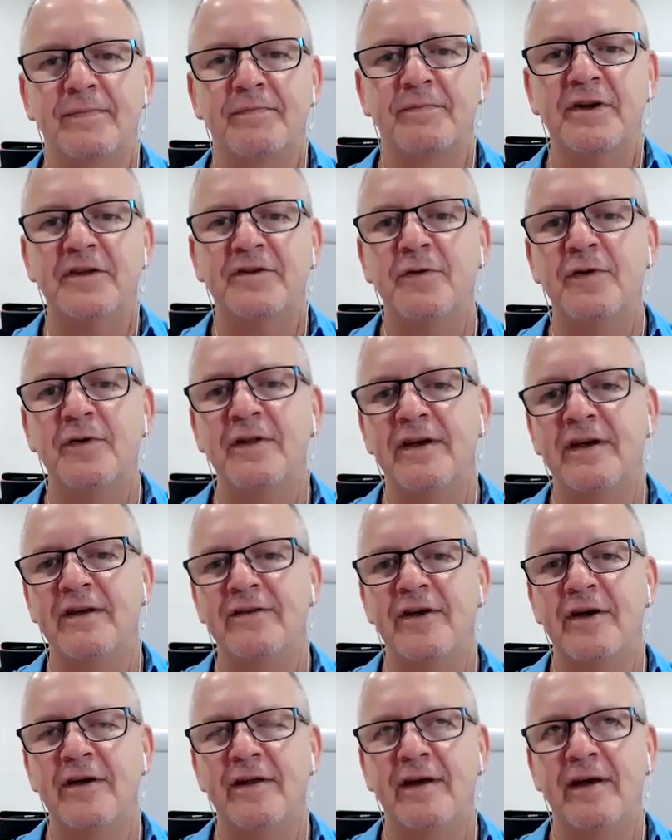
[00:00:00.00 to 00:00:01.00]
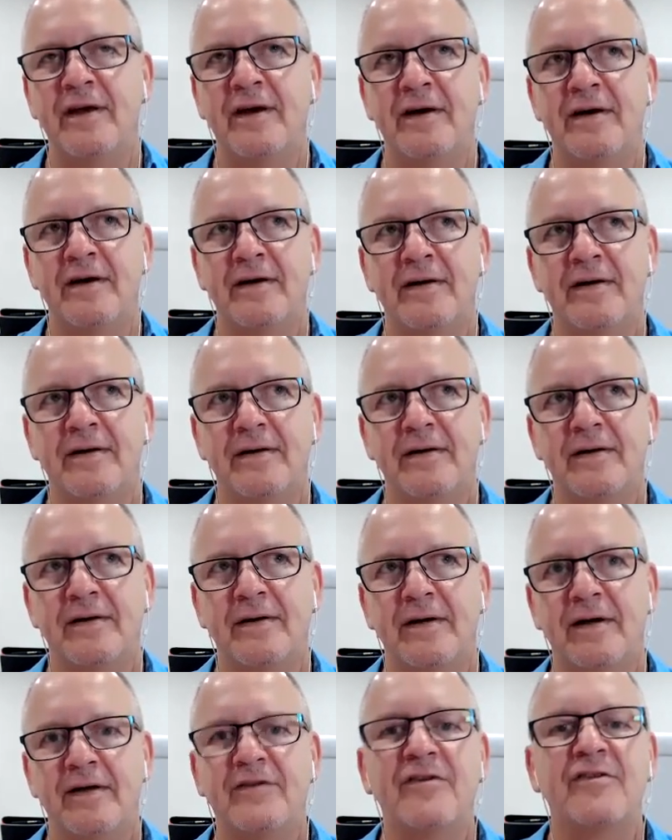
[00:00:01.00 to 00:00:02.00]
But it's only it's
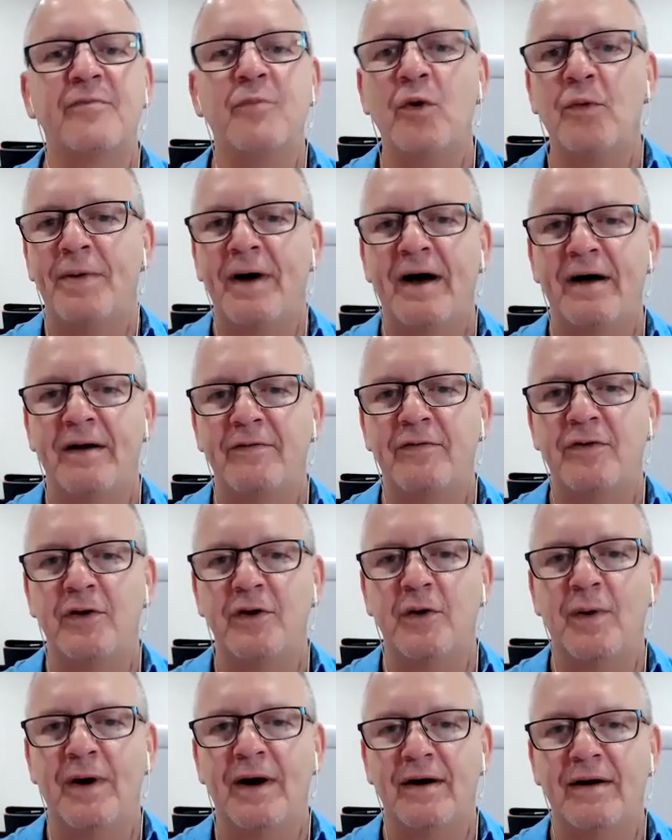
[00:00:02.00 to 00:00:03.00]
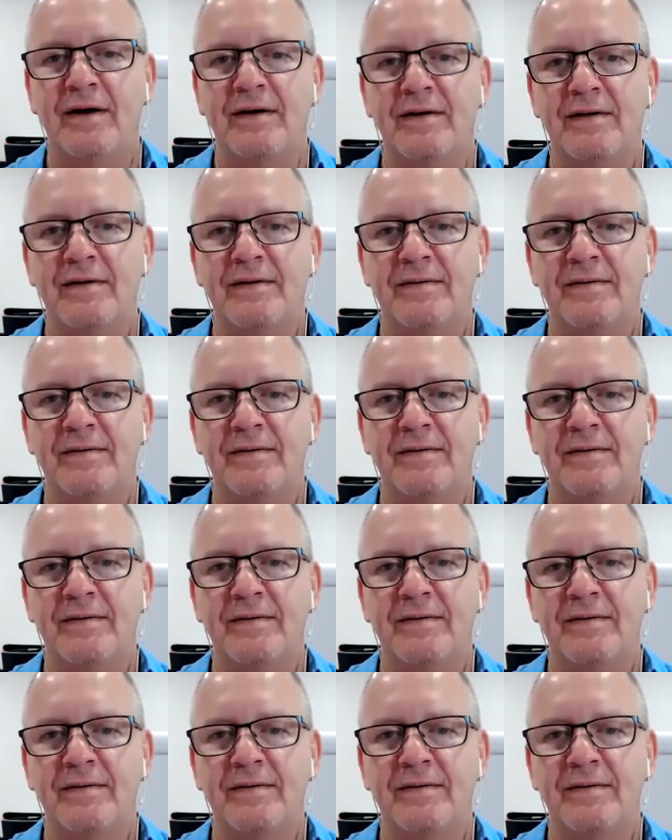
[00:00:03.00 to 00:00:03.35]
a small part of who you are.